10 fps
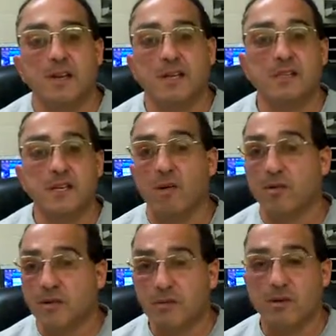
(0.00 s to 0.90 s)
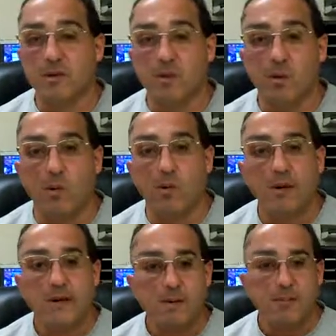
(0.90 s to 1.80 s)
is the ultimate goal,
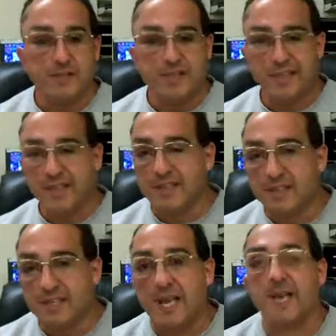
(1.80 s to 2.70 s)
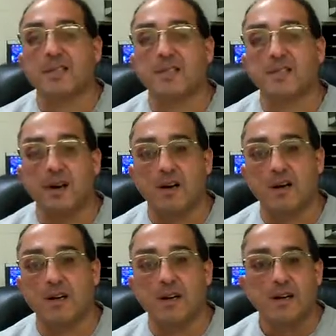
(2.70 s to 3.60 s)
but to get the task done,
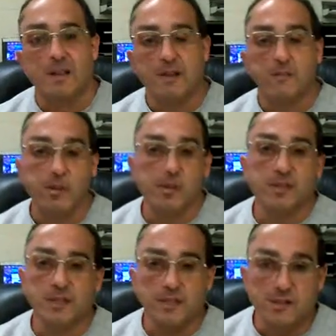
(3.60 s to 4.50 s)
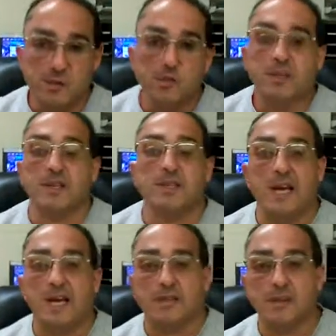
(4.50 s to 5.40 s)
the person doing the
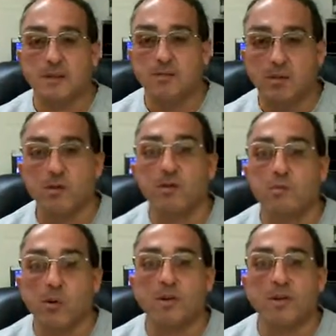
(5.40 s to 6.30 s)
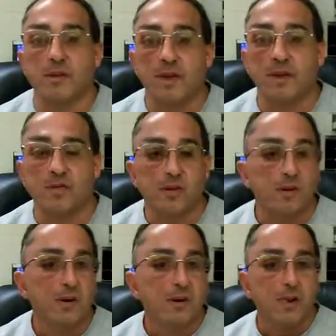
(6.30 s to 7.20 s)
task is the most important thing.
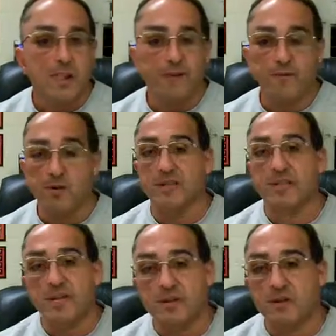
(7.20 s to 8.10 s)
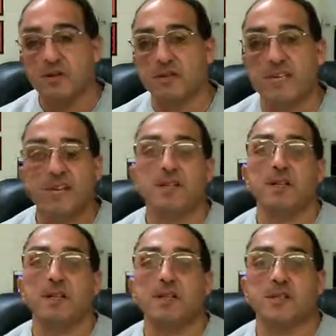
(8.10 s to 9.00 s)
So if you're a teacher, you're
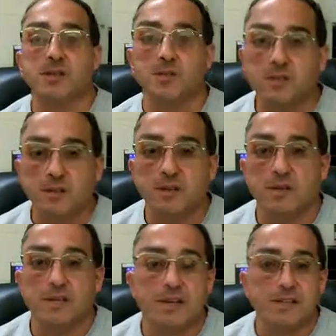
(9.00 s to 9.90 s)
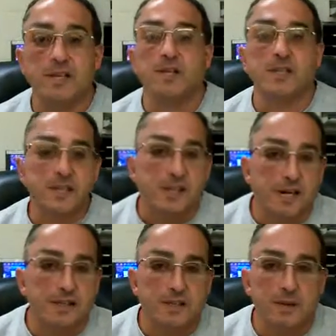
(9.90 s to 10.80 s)
teaching the student, you're not teaching the
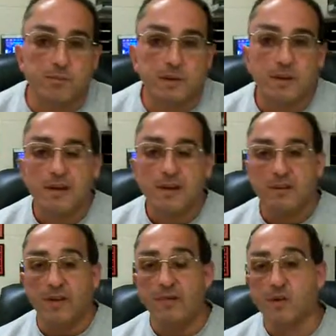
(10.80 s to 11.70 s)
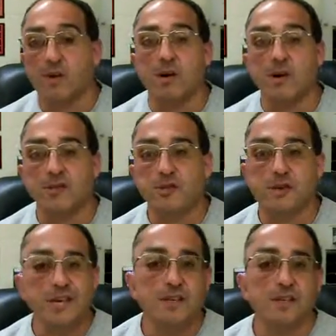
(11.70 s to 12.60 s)
concept. If you're a coach, you're,
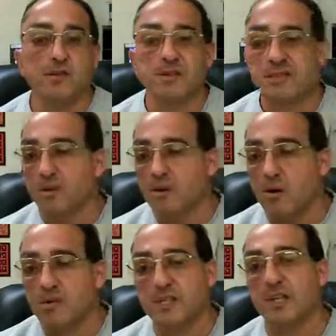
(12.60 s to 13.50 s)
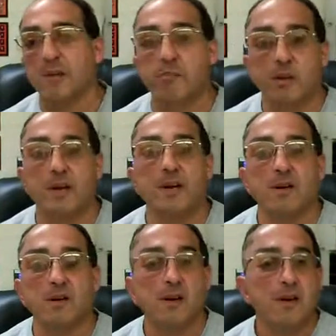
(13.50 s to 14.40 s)
you're, you're coaching the
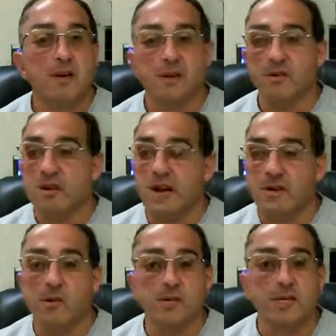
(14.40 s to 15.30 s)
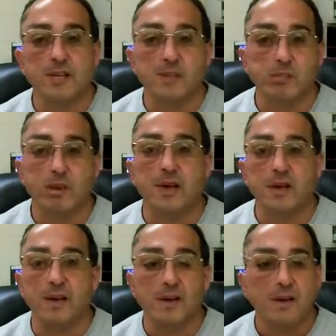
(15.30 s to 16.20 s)
player, you're not coaching the
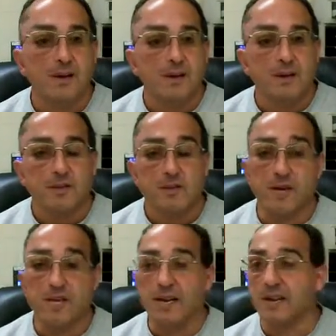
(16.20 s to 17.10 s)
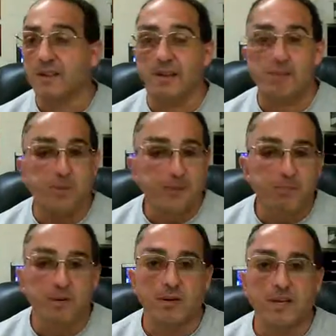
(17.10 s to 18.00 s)
play. So I kind of think
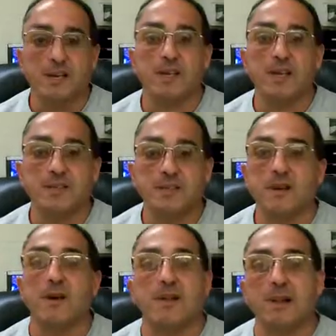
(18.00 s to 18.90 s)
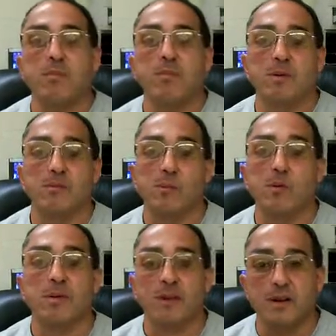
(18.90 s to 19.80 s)
people get things done a lot, but
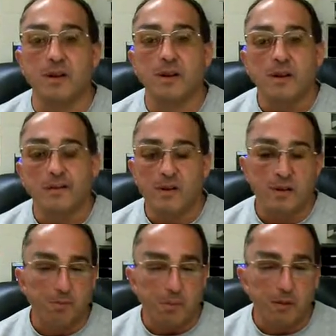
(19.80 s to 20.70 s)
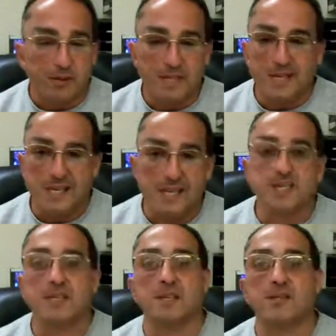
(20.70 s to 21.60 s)
more than you know, the person that
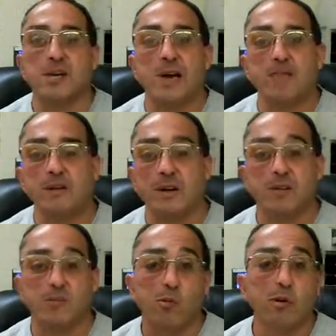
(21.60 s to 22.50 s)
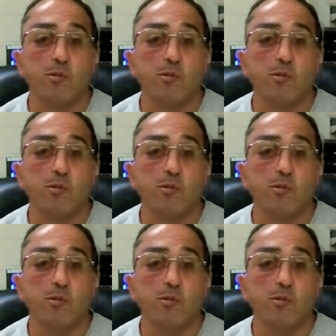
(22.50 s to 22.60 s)
gets the job done is more